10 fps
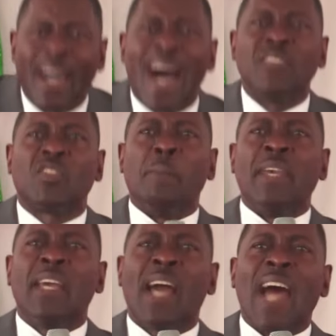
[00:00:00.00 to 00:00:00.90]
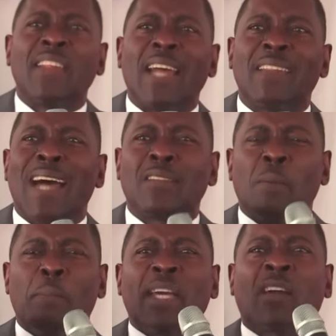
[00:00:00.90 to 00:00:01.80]
and to be and to
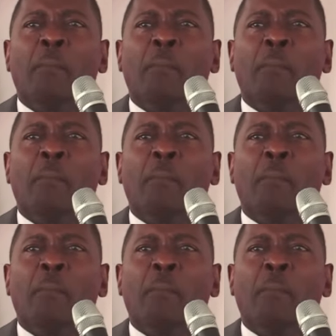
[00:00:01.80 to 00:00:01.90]
become